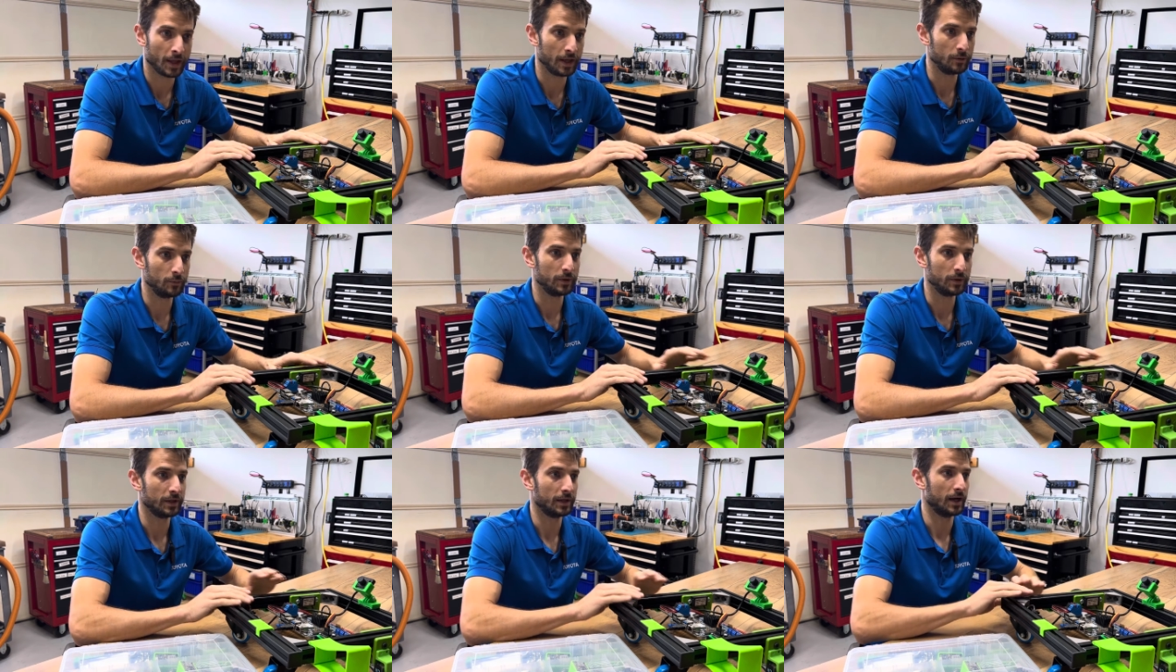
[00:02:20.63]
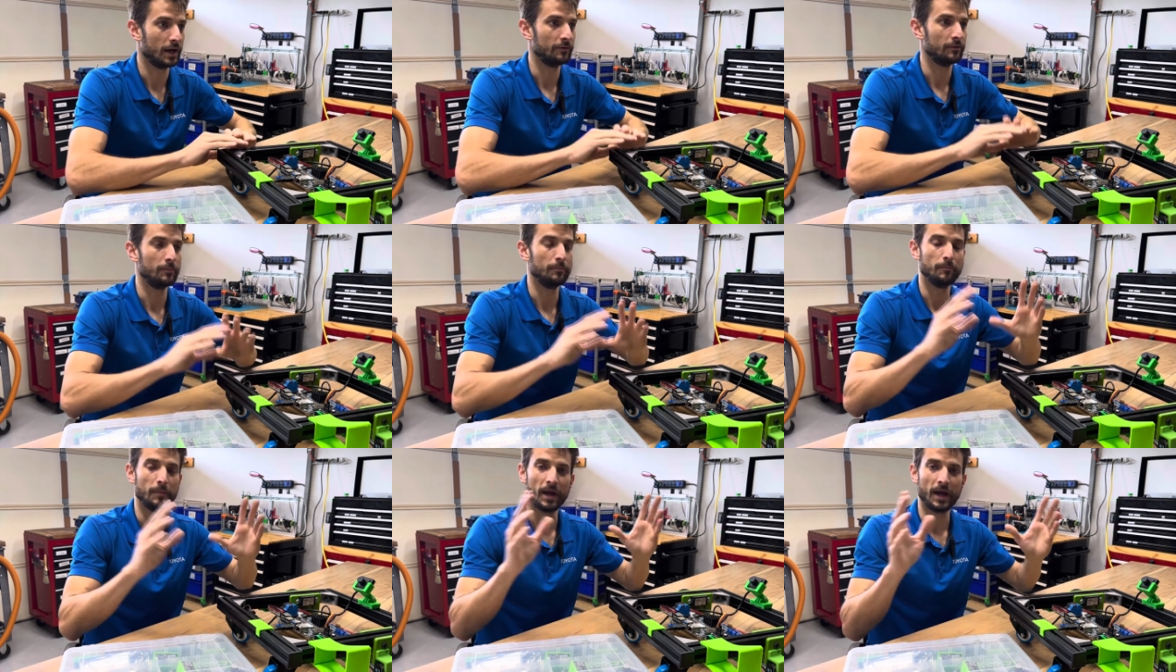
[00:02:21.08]
And we can
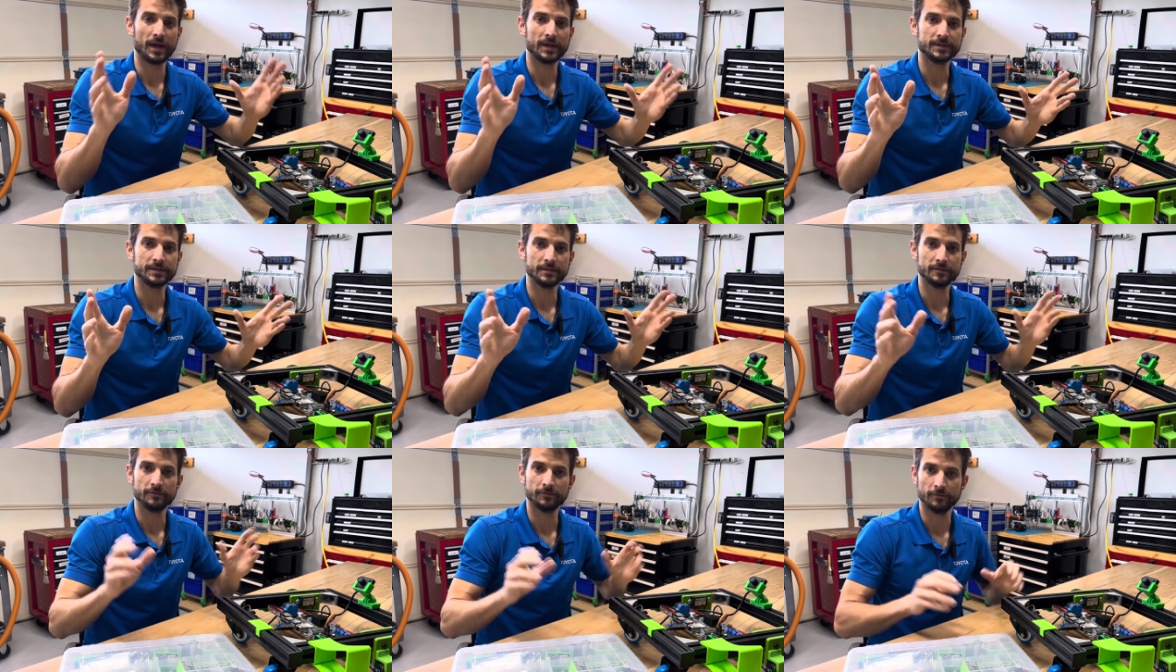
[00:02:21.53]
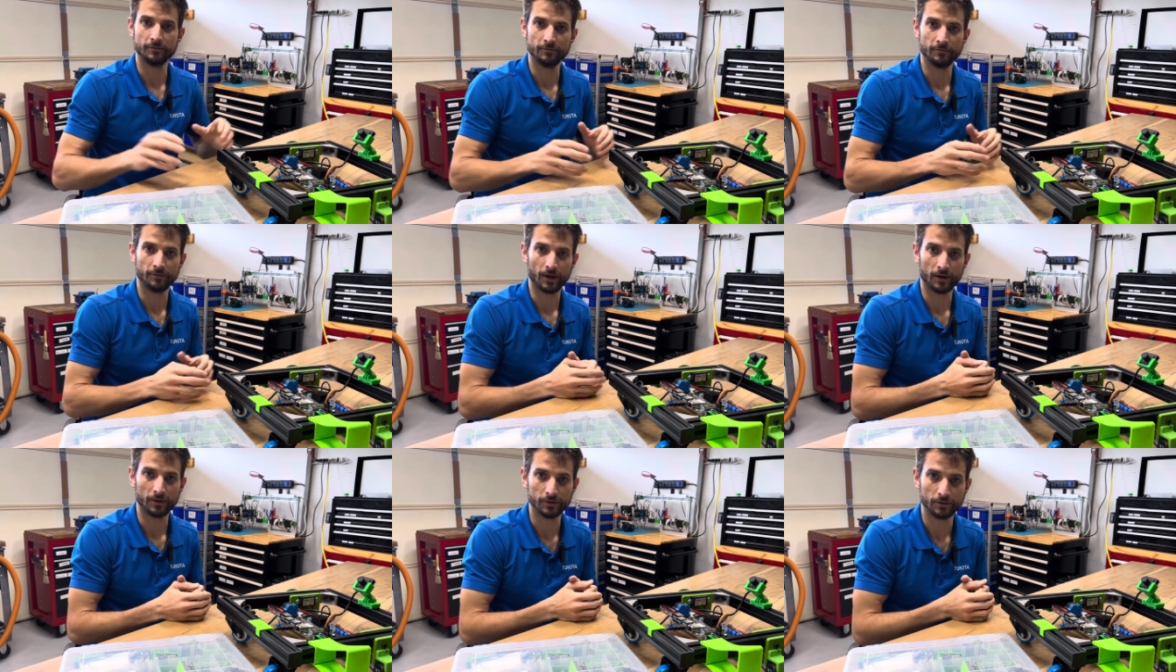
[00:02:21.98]
have a massive
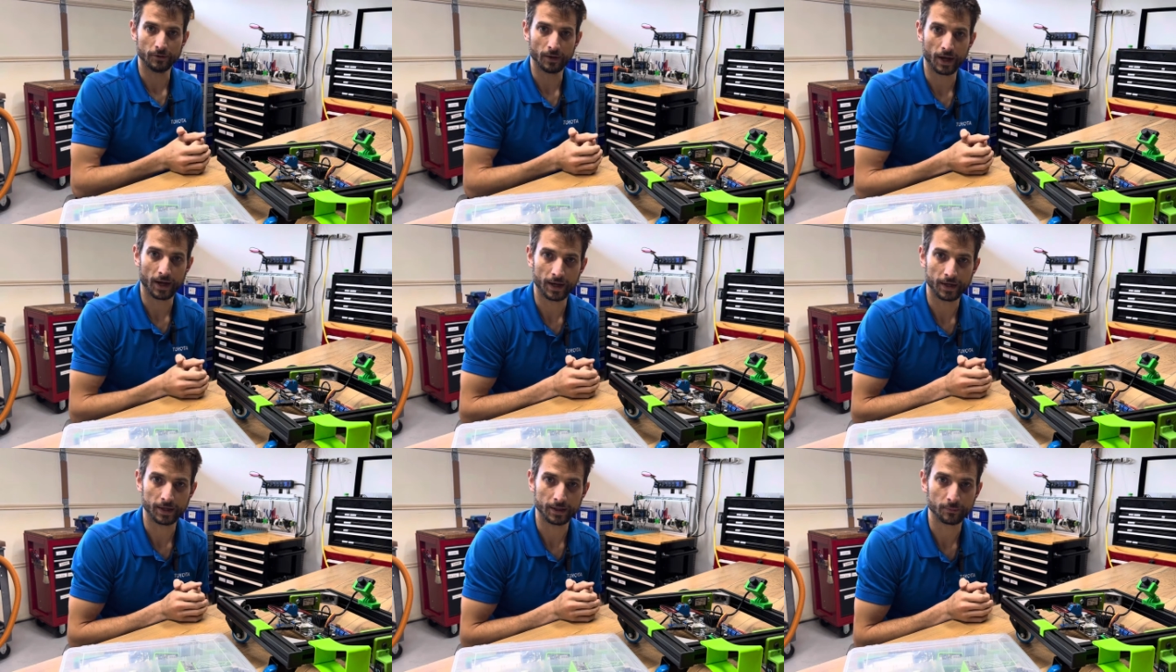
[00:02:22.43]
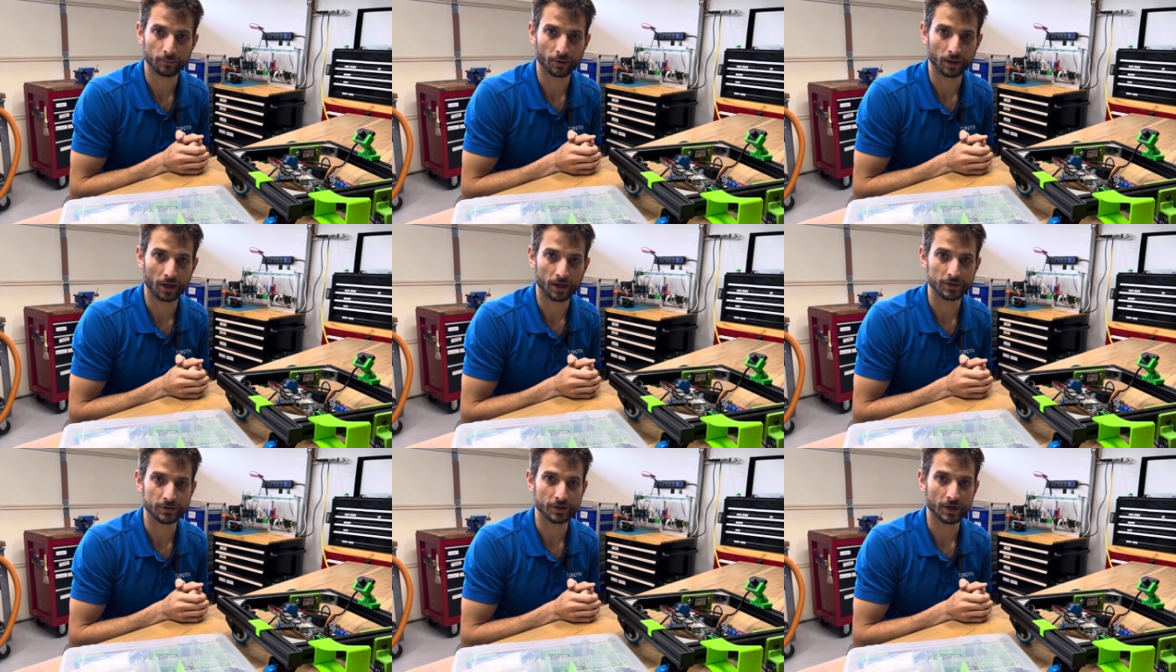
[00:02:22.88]
value added
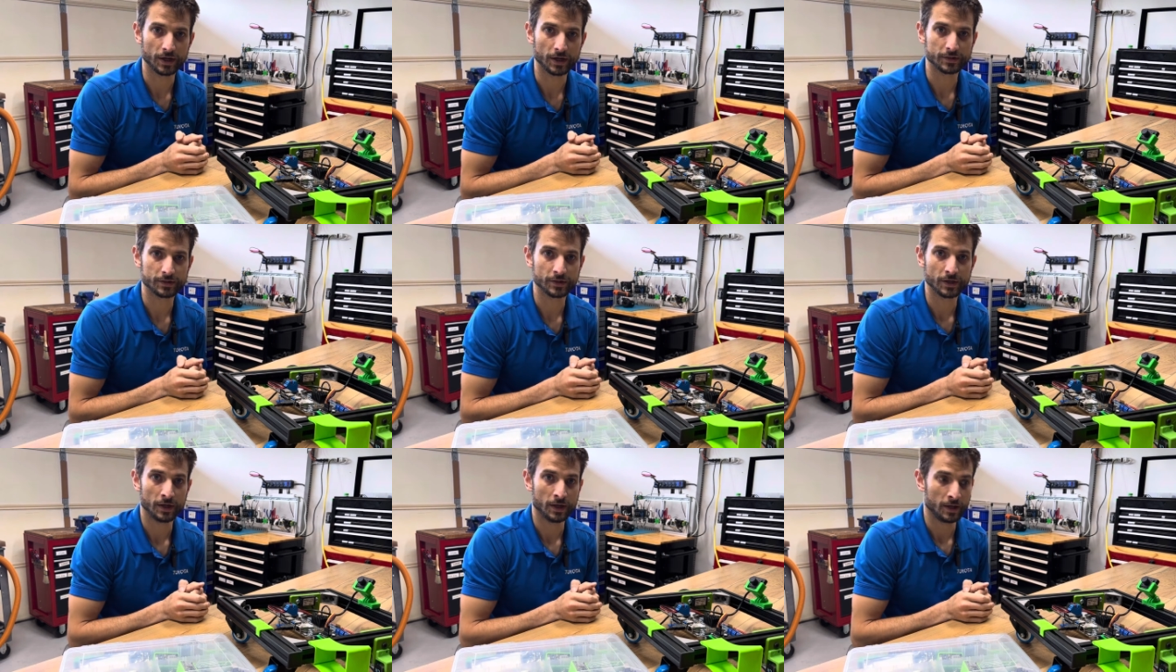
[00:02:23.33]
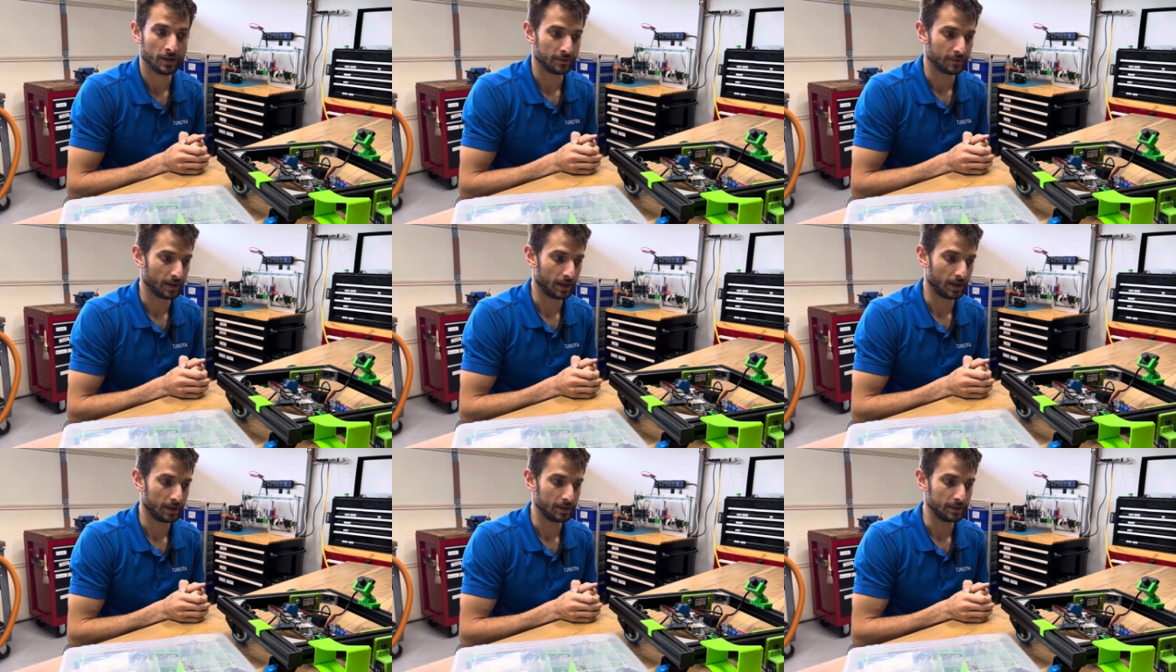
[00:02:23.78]
project
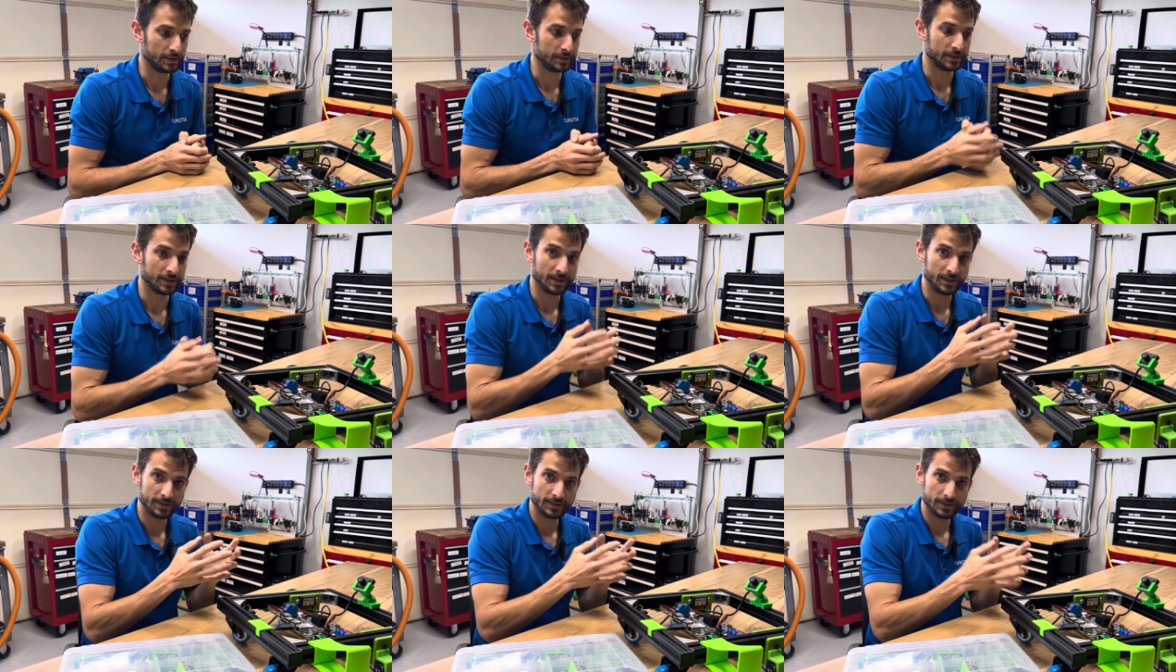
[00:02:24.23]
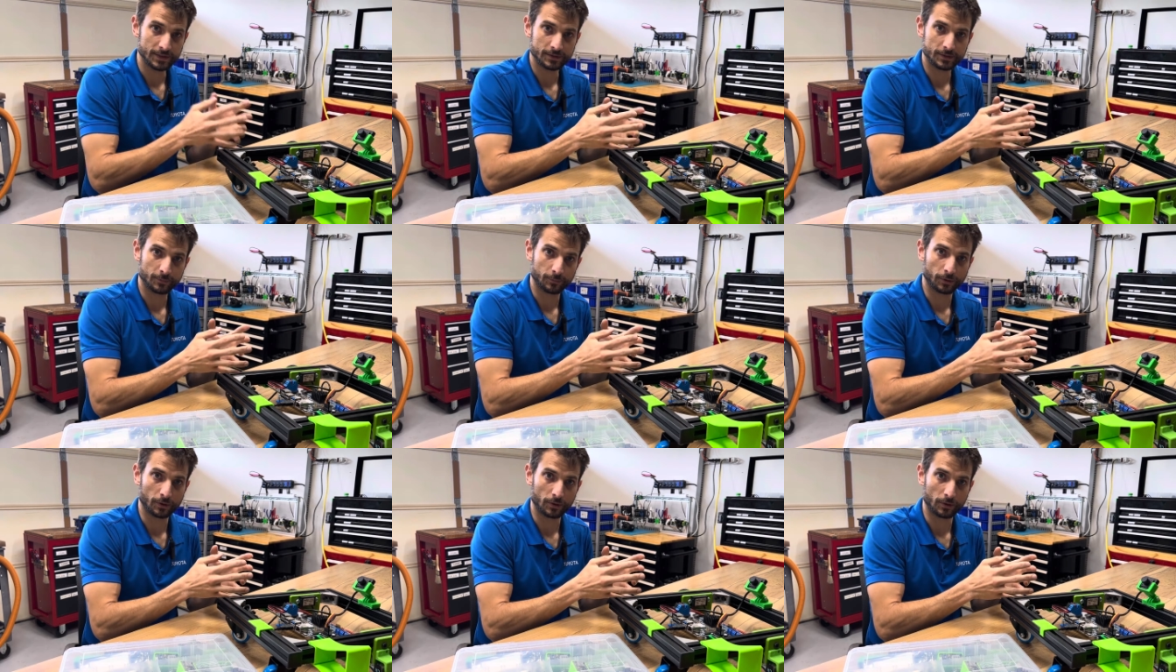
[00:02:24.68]
that is easy
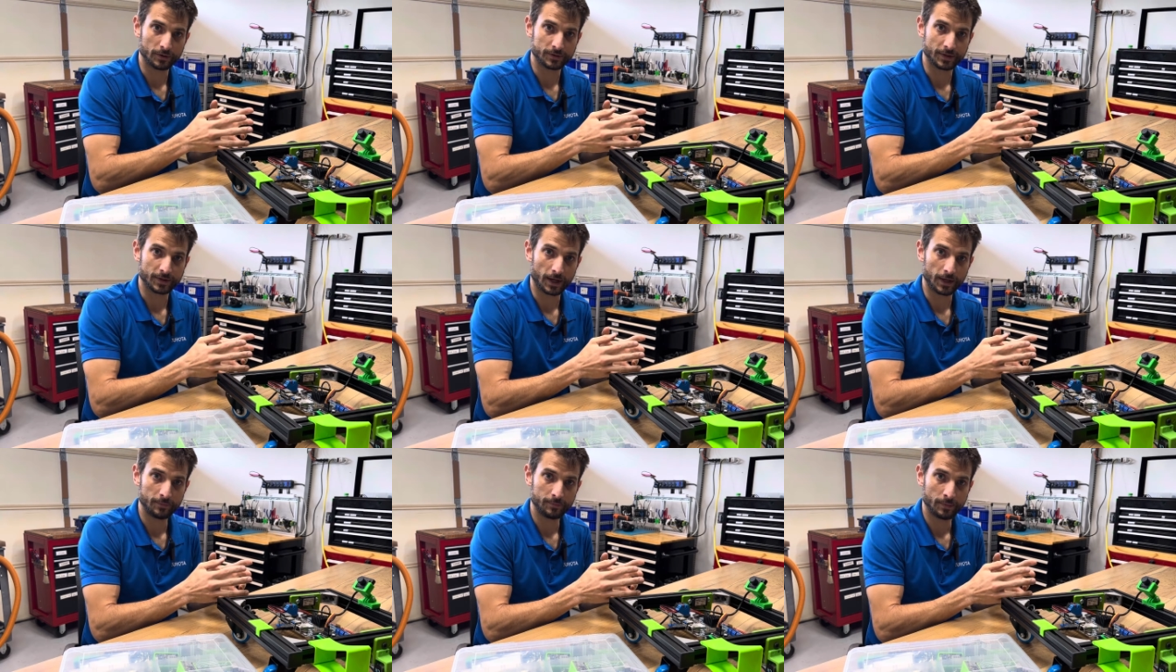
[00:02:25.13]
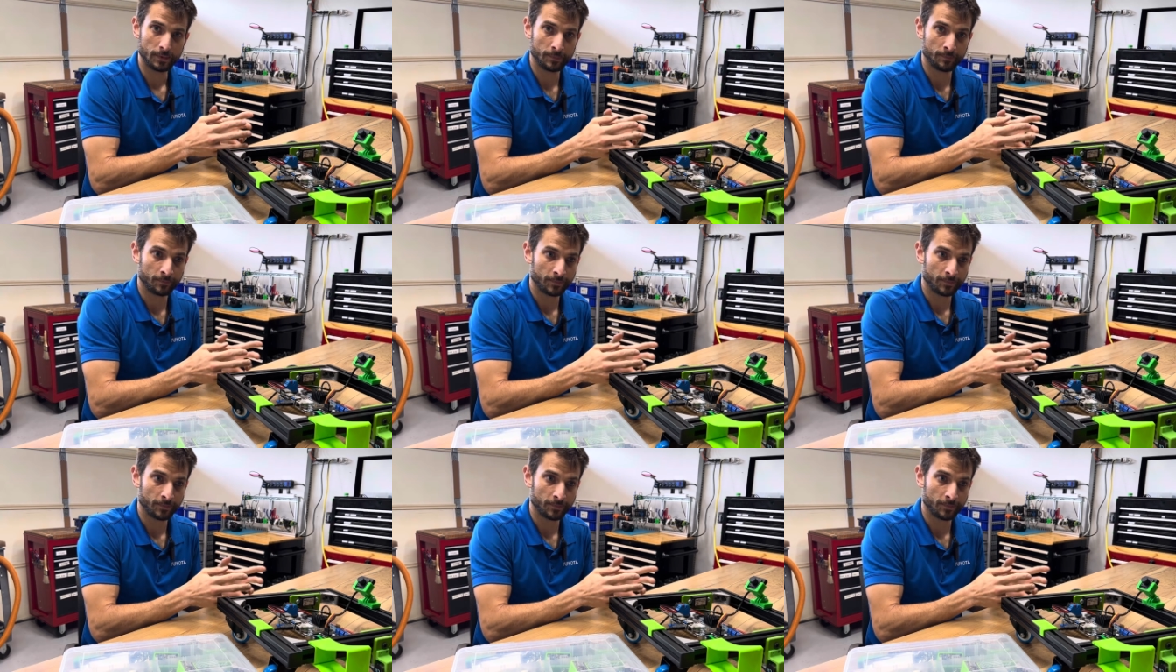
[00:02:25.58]
to prototype.